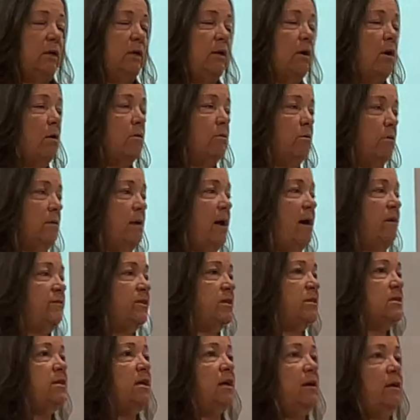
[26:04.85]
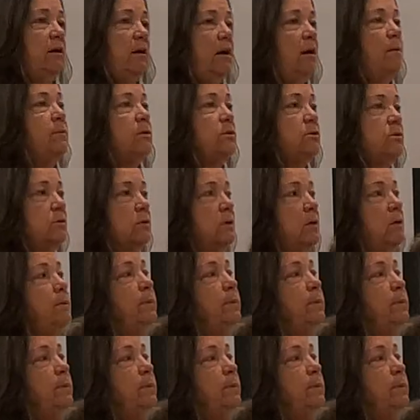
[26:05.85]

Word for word: Y'all don't have to take chemistry,